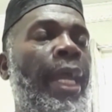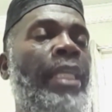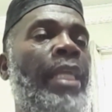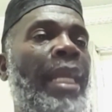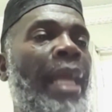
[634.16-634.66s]

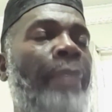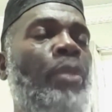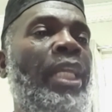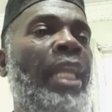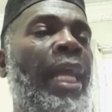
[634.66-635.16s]
And
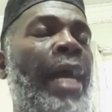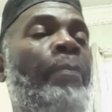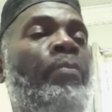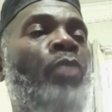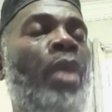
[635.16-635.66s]

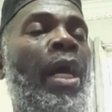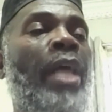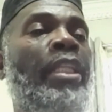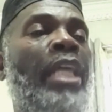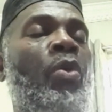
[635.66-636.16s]
alhamdulillah,
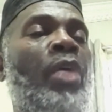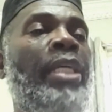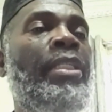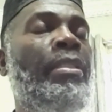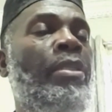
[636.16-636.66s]
there
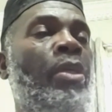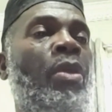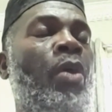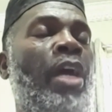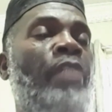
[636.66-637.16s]
was, you
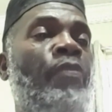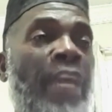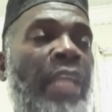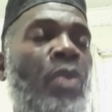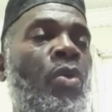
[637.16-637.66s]
know, a
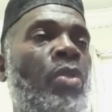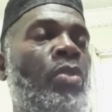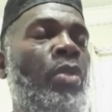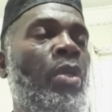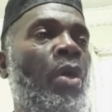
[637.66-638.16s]
very
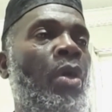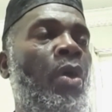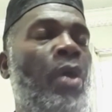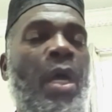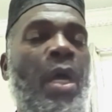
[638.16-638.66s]
good, you
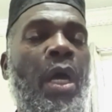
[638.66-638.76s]
know,